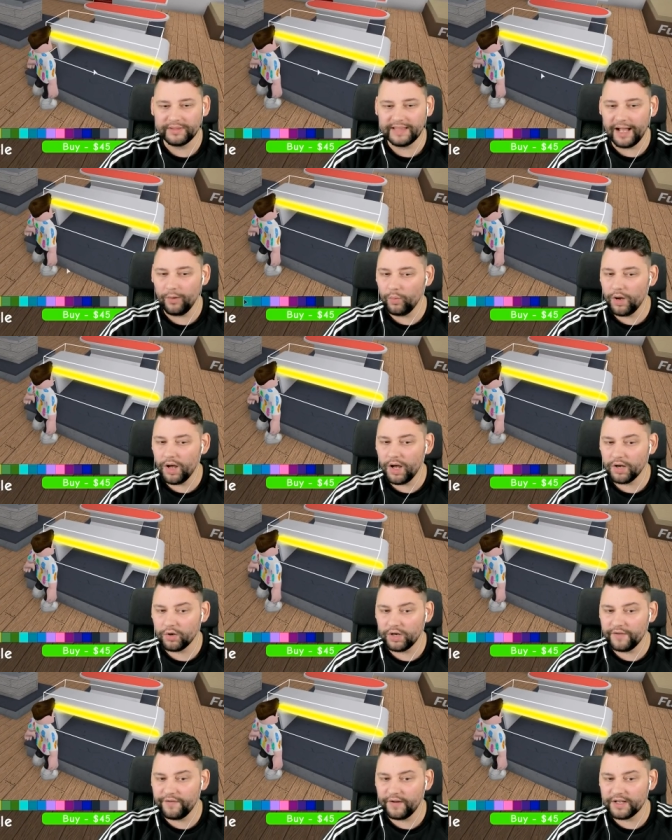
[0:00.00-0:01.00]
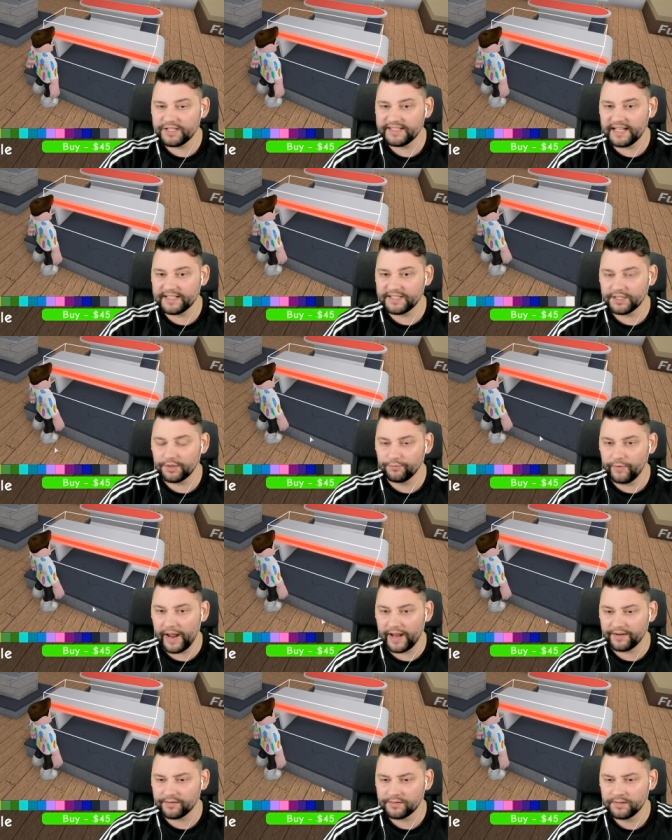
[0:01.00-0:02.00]
Would that work, or if I stick to the
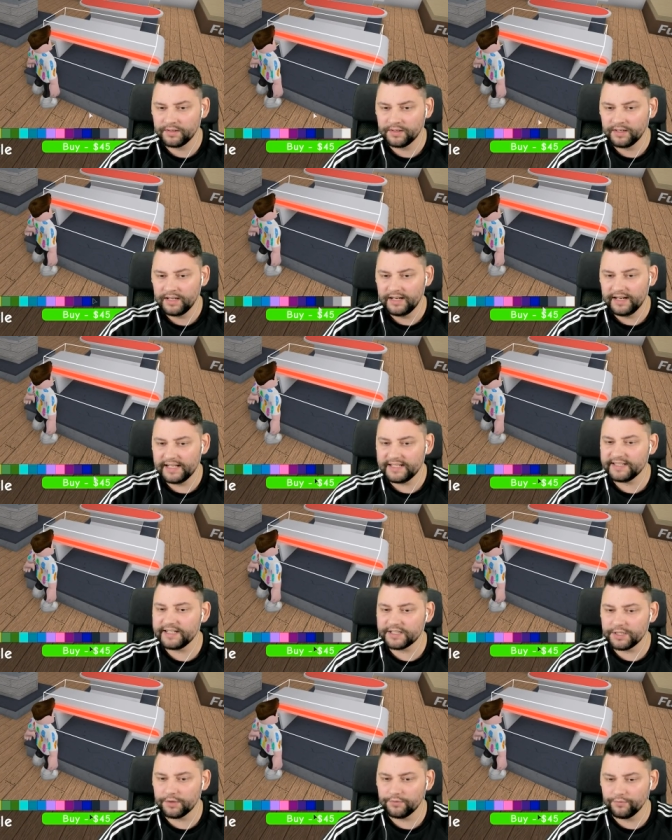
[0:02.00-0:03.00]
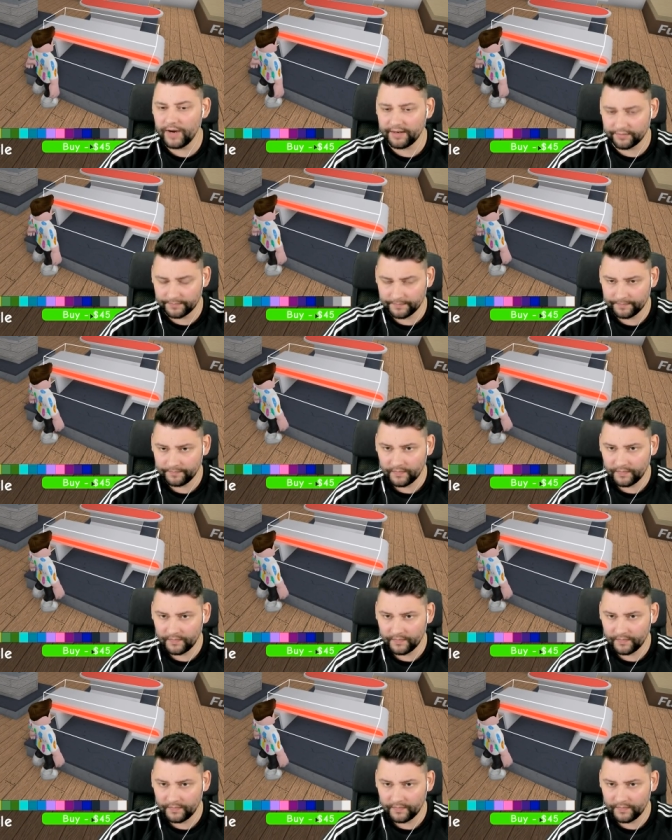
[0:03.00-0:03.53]
red? Let's stick to the red.